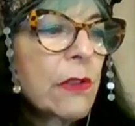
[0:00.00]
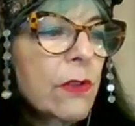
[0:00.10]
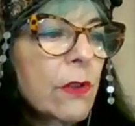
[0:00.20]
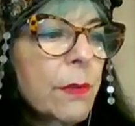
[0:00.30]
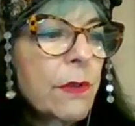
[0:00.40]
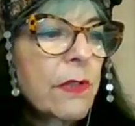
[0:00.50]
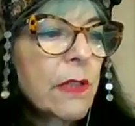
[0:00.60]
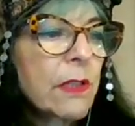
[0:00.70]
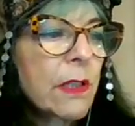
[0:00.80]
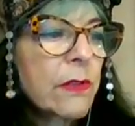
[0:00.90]
Scorpio
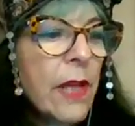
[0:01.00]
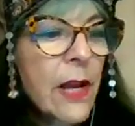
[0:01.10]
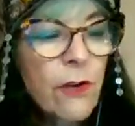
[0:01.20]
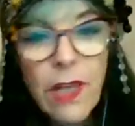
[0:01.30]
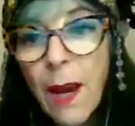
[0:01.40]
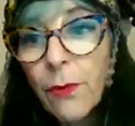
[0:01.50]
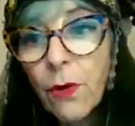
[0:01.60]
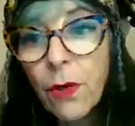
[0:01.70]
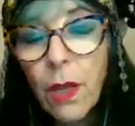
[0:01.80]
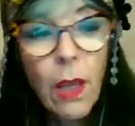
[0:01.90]
sextile Saturn in Capricorn.